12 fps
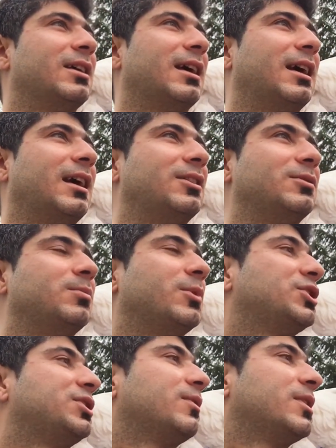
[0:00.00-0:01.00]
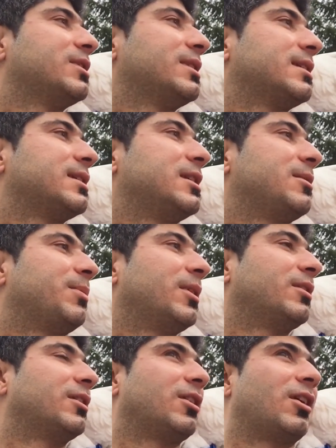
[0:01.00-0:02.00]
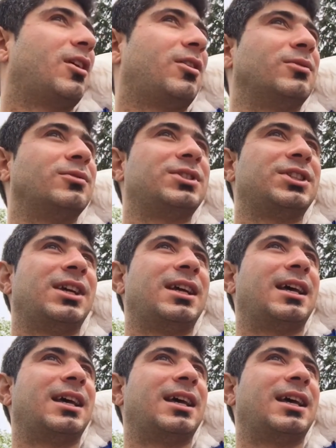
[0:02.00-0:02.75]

and but she was sleeping on the couch